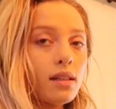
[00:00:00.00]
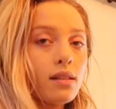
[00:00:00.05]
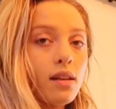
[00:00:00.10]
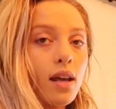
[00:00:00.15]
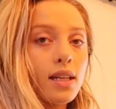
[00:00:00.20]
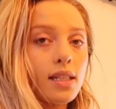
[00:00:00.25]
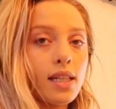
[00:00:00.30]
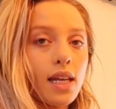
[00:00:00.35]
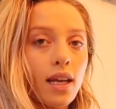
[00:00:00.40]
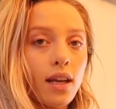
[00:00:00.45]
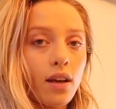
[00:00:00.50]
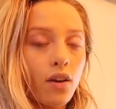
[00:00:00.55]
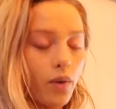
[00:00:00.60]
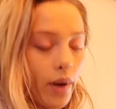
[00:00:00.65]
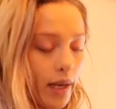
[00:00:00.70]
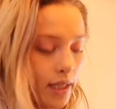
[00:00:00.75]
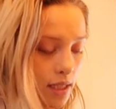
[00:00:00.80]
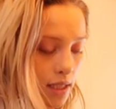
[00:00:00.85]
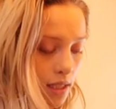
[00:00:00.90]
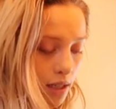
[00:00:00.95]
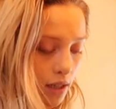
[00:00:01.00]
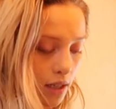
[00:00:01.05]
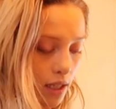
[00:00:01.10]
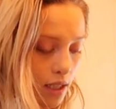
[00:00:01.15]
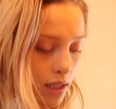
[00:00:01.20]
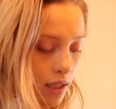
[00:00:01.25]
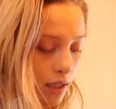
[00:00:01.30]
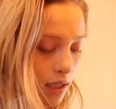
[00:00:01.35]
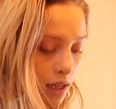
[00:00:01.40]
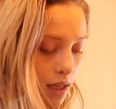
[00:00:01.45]
I take it quite
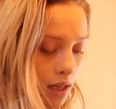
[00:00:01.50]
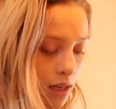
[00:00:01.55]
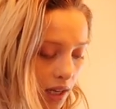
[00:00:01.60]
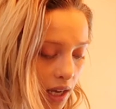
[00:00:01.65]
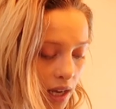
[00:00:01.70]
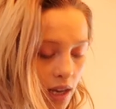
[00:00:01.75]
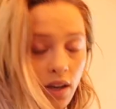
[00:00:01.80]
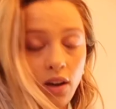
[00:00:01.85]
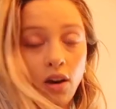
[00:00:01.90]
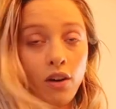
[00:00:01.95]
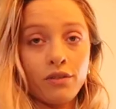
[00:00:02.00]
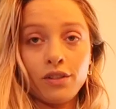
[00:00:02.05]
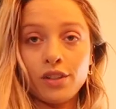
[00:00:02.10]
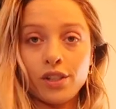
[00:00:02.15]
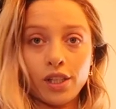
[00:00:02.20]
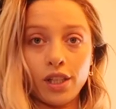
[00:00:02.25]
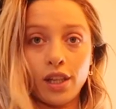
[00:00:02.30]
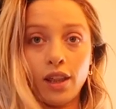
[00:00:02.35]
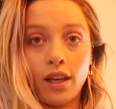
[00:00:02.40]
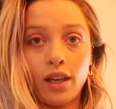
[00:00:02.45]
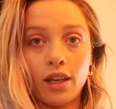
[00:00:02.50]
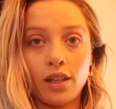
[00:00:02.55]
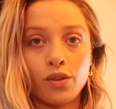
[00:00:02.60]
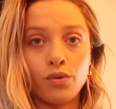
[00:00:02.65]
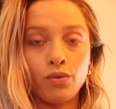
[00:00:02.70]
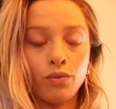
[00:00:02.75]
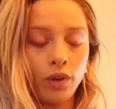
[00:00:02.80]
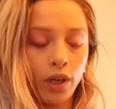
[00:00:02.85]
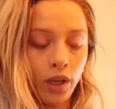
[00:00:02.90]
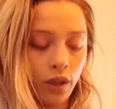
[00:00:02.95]
seriously. I obviously think
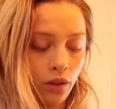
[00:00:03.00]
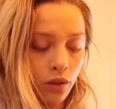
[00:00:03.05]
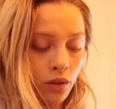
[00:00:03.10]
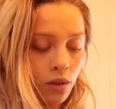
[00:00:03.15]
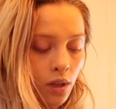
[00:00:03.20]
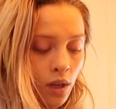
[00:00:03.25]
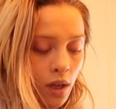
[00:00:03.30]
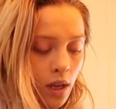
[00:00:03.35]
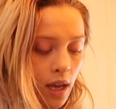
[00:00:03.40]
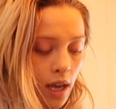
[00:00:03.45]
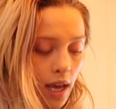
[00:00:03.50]
it's real.